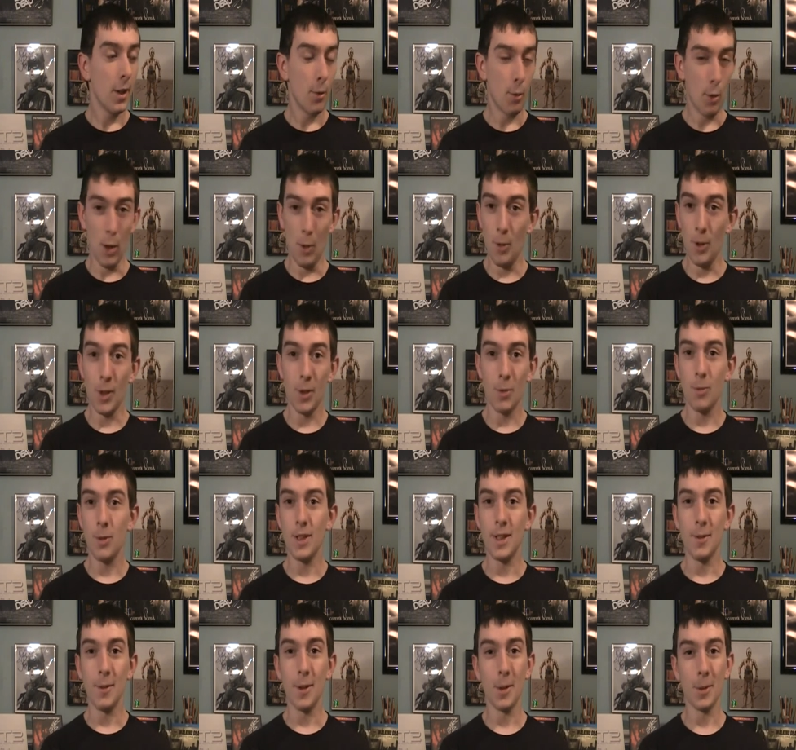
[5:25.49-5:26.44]
I wonder what
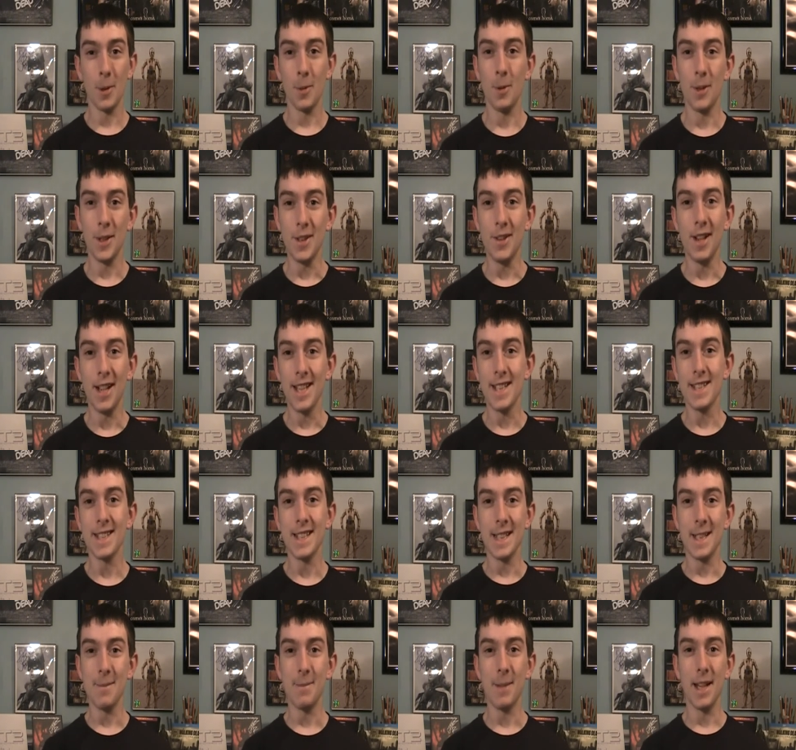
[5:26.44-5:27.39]
I'm wondering what you guys
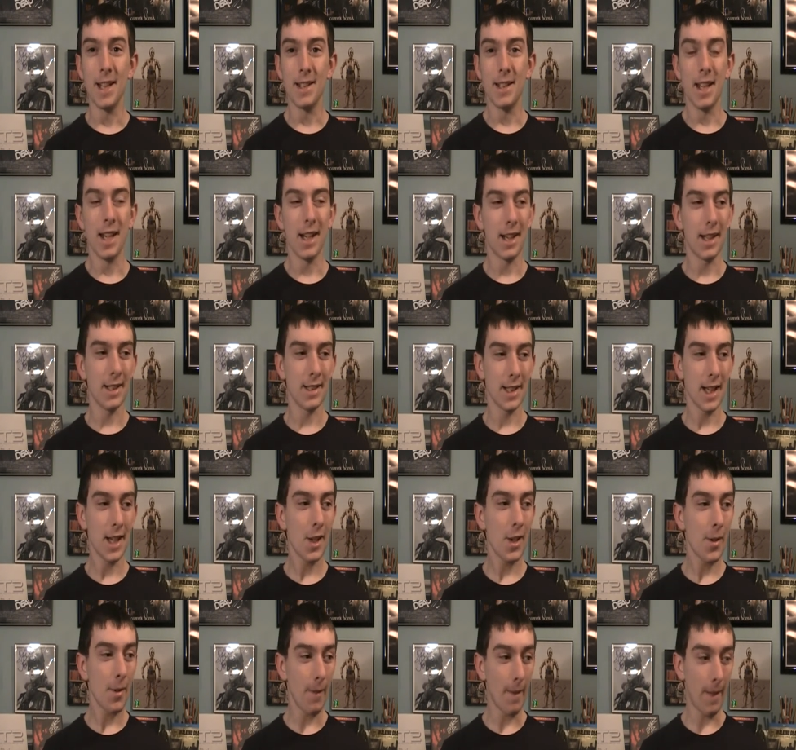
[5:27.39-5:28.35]
think about that because I
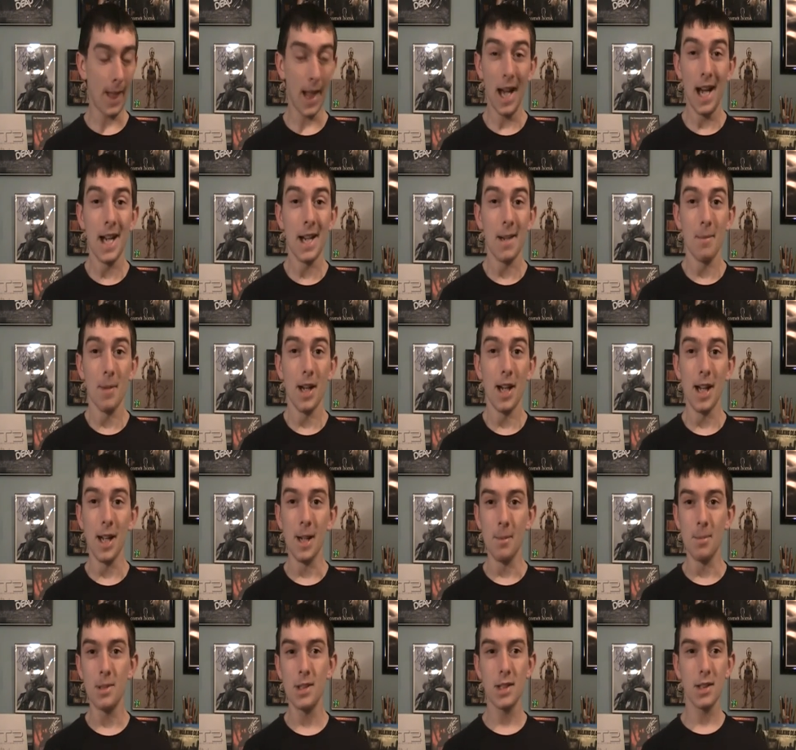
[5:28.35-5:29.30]
know I am
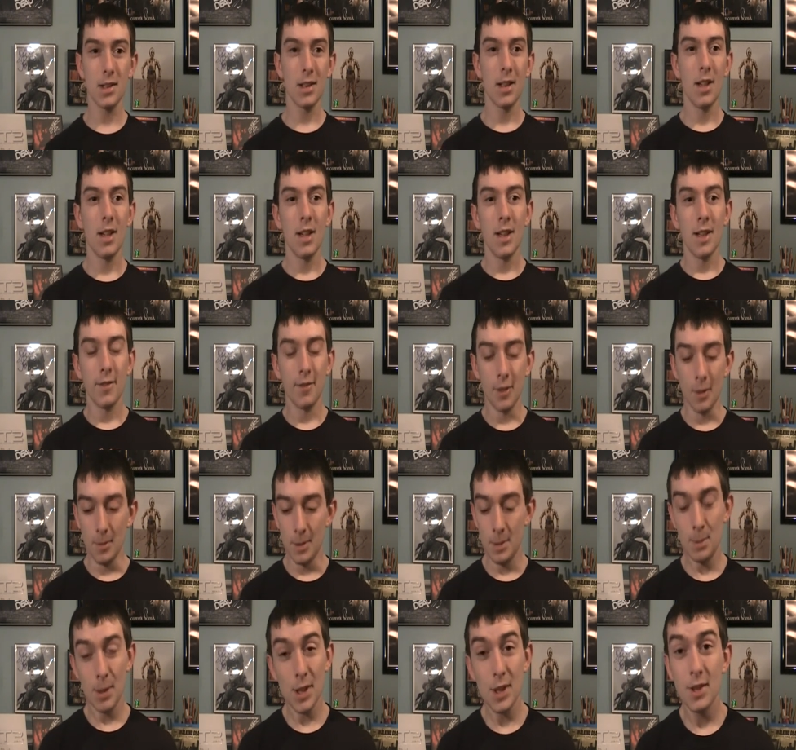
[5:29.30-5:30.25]
hyped from
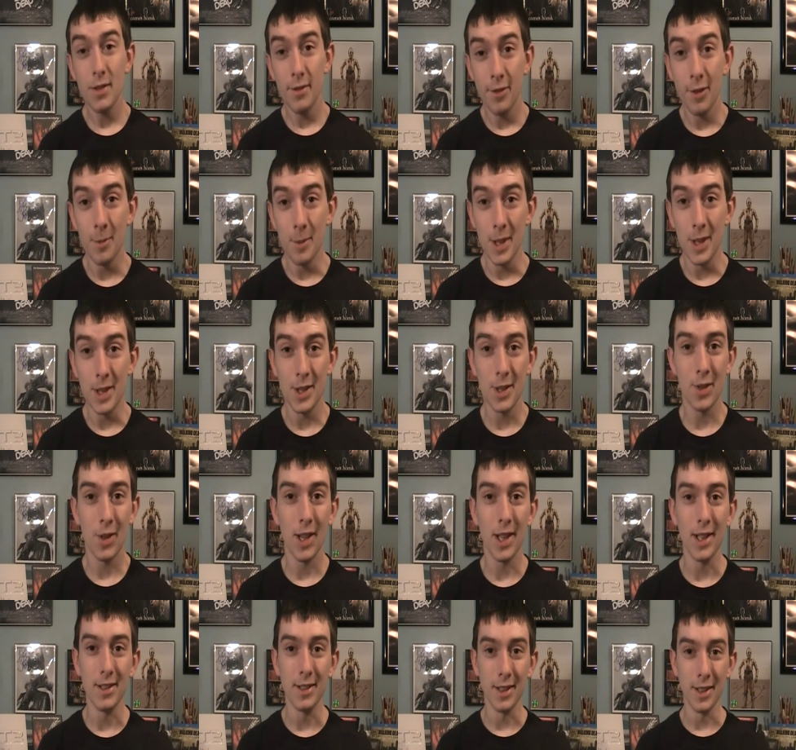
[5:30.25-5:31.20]
especially from this
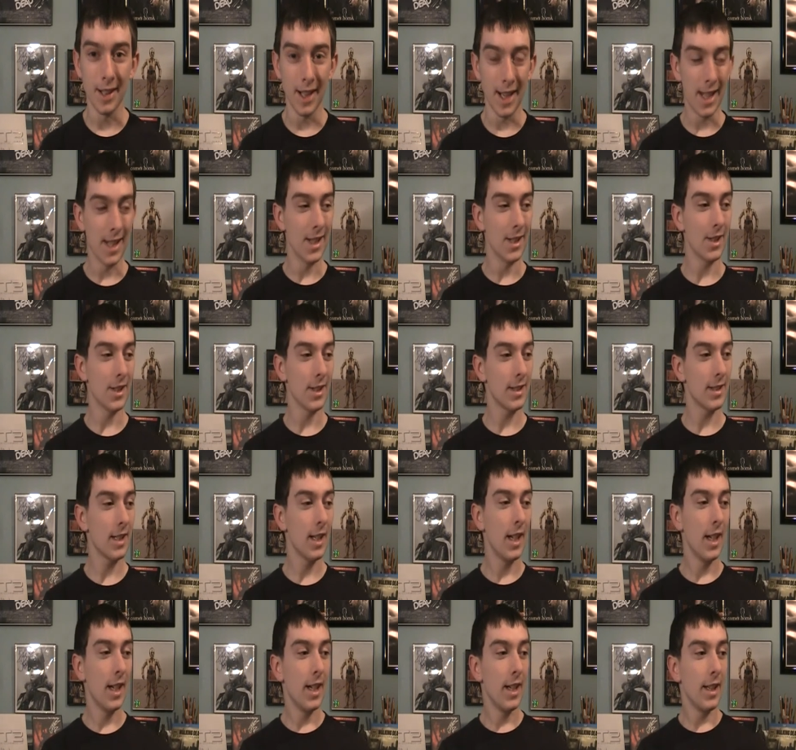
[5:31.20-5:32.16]
trailer and it just
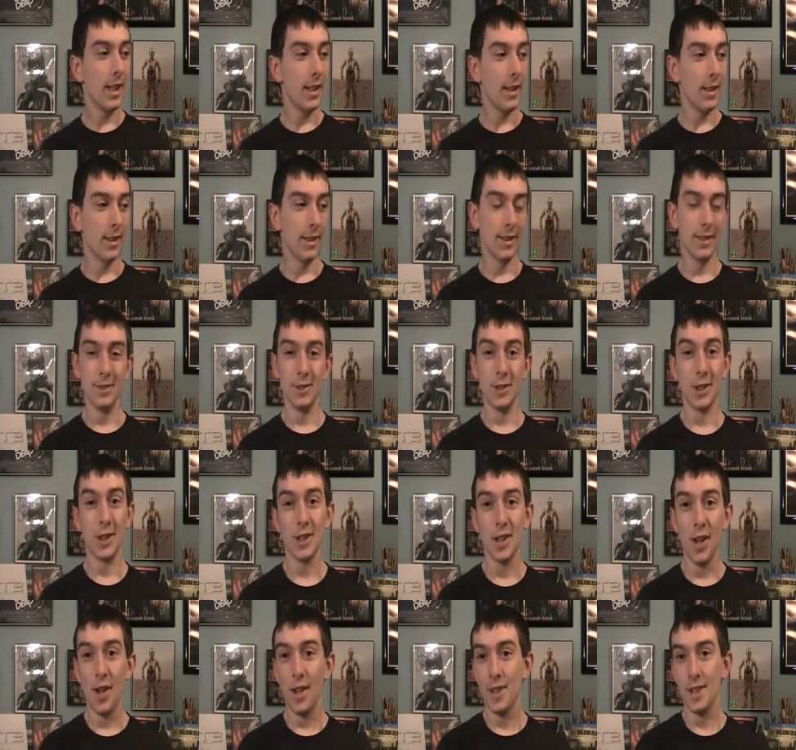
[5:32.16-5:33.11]
it looks
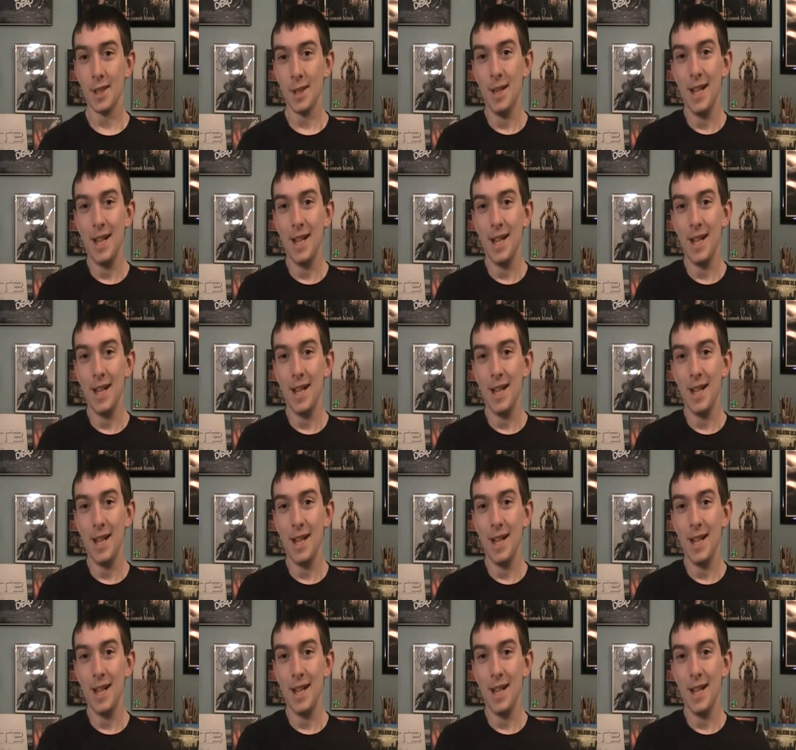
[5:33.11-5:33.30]
awesome.